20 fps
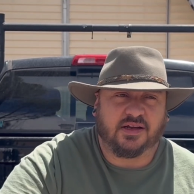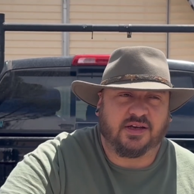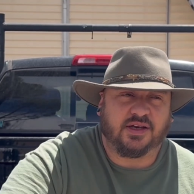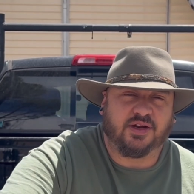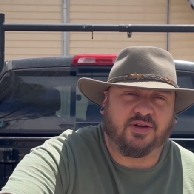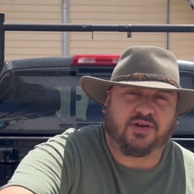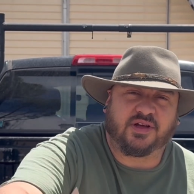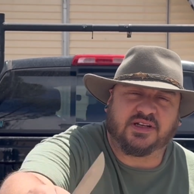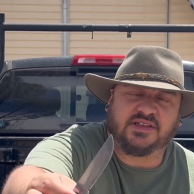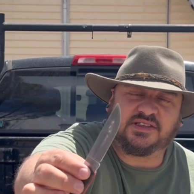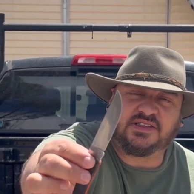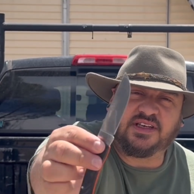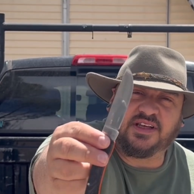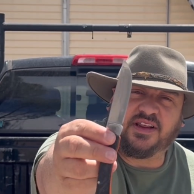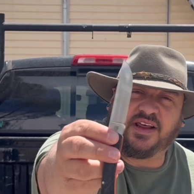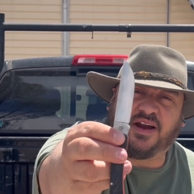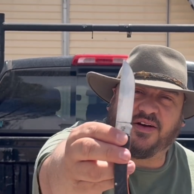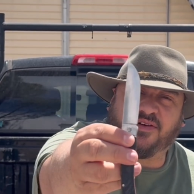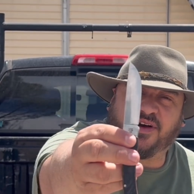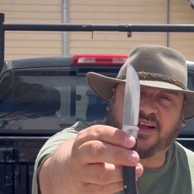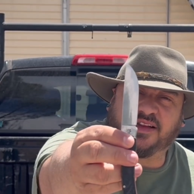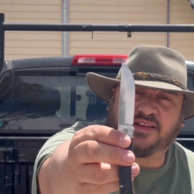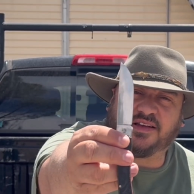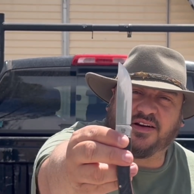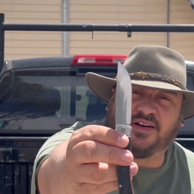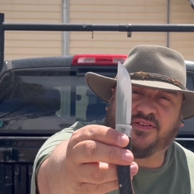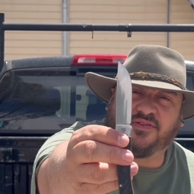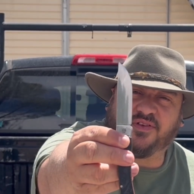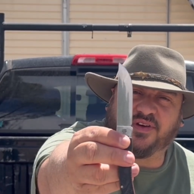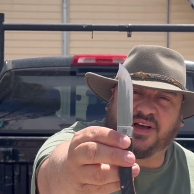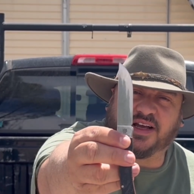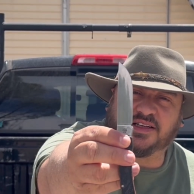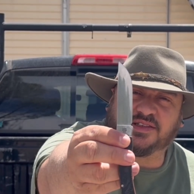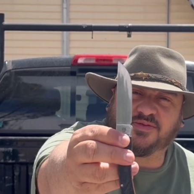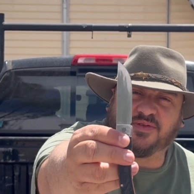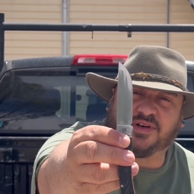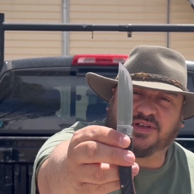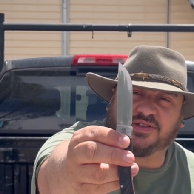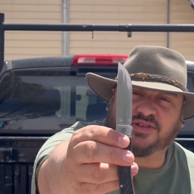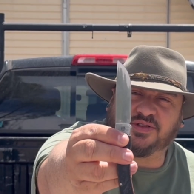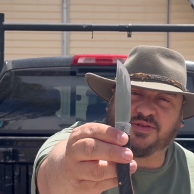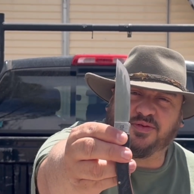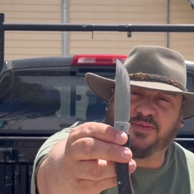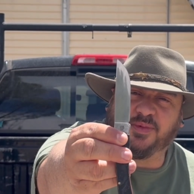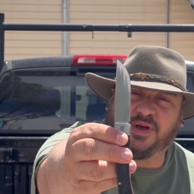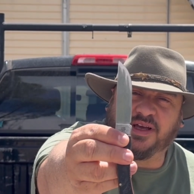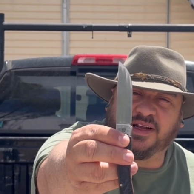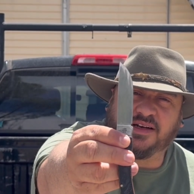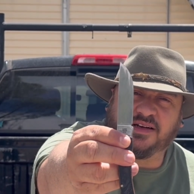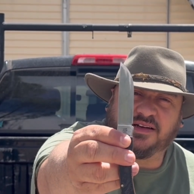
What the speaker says: You can see that right there if you guys want to zoom in.